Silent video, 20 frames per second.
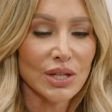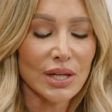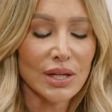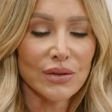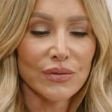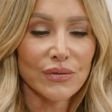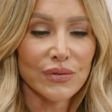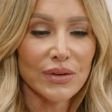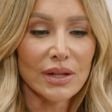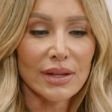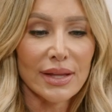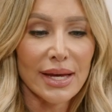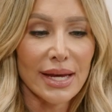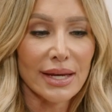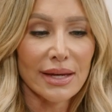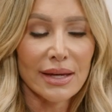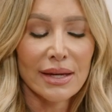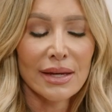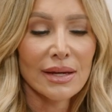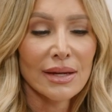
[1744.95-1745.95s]
and you feel
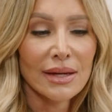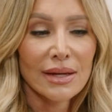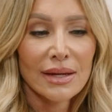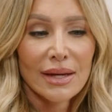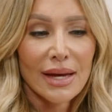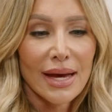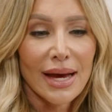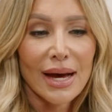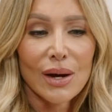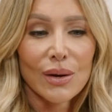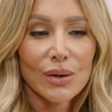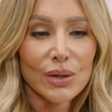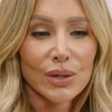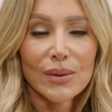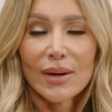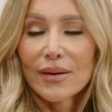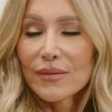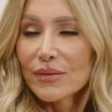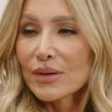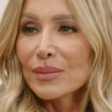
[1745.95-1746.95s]
like, how are you
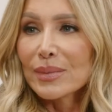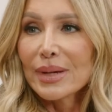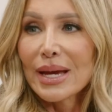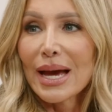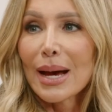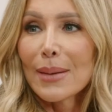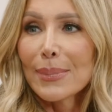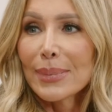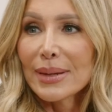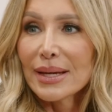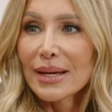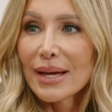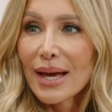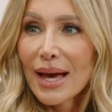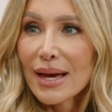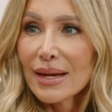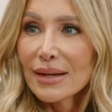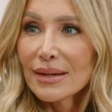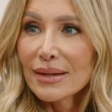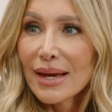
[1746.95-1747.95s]
ever gonna be happy
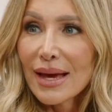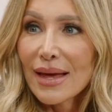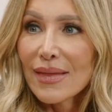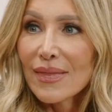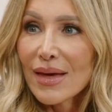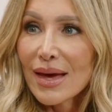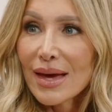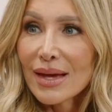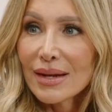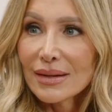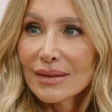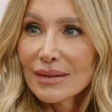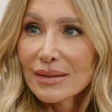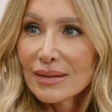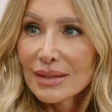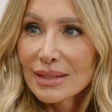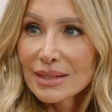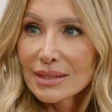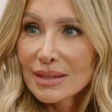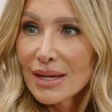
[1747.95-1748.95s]
again? And then
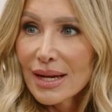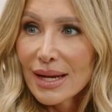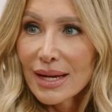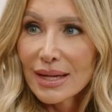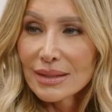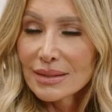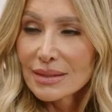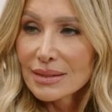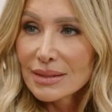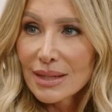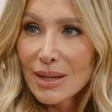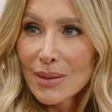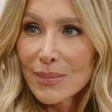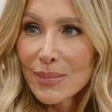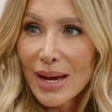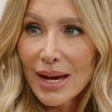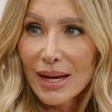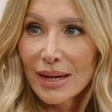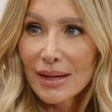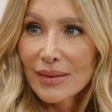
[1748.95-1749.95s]
these clients come
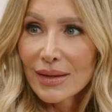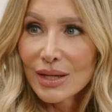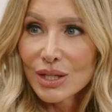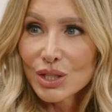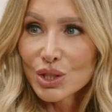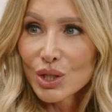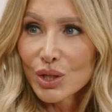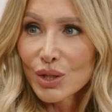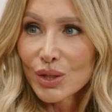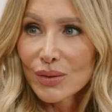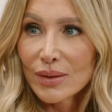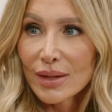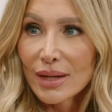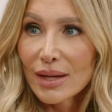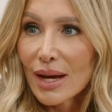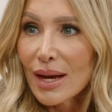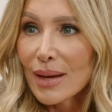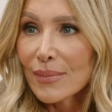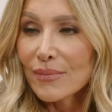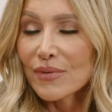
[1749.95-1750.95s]
back and they show you, like,
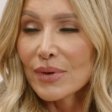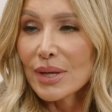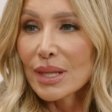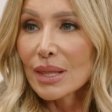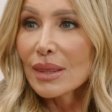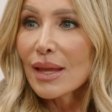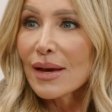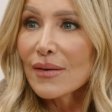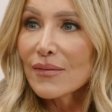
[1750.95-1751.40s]
I'm in love